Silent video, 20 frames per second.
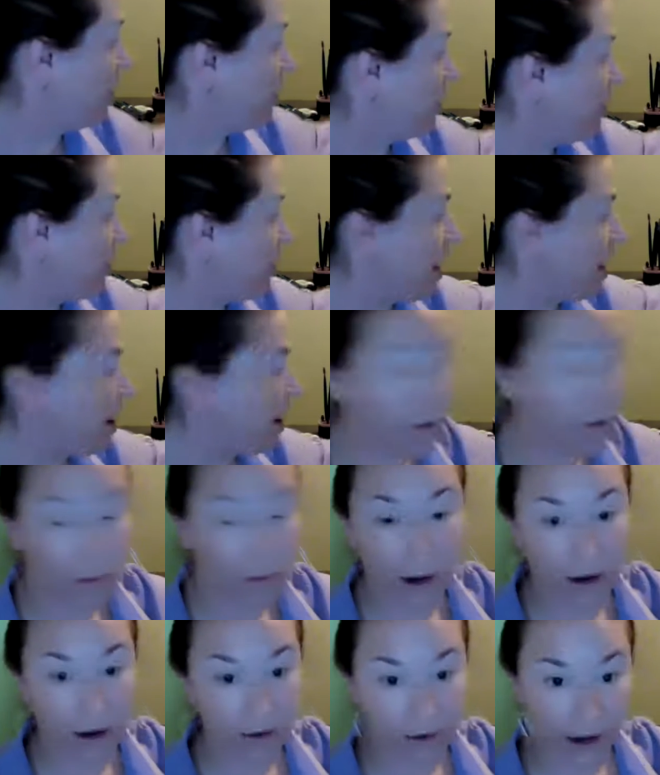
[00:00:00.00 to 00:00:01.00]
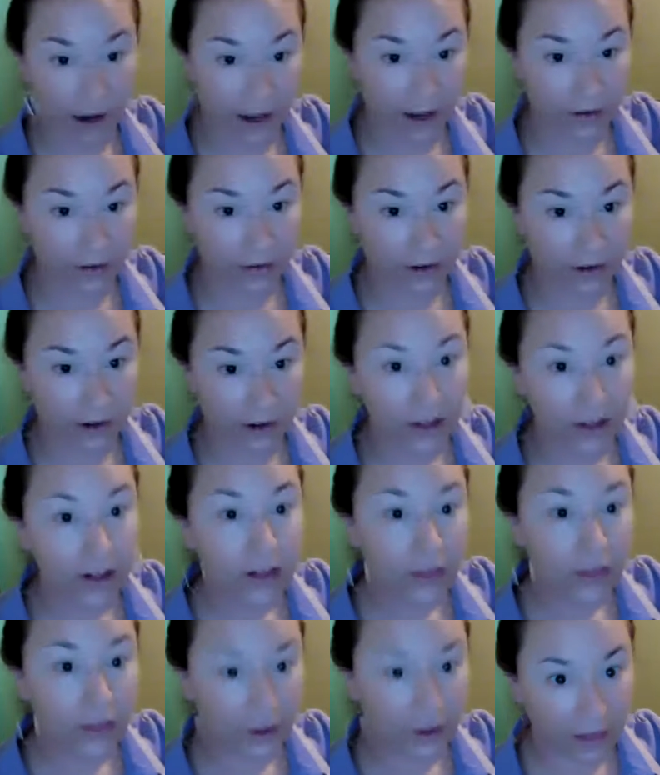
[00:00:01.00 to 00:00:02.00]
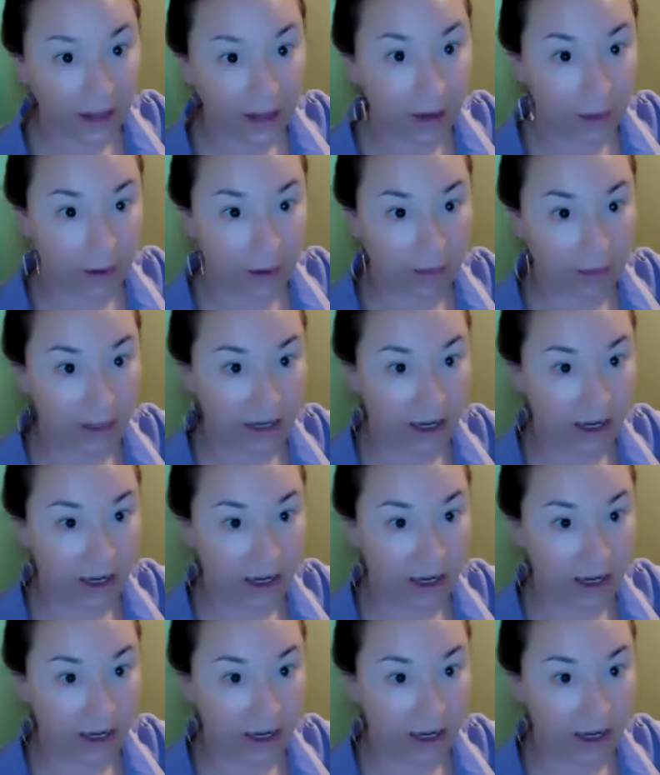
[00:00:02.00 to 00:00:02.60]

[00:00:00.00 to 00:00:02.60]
You cannot be walking around looking like a pumpkin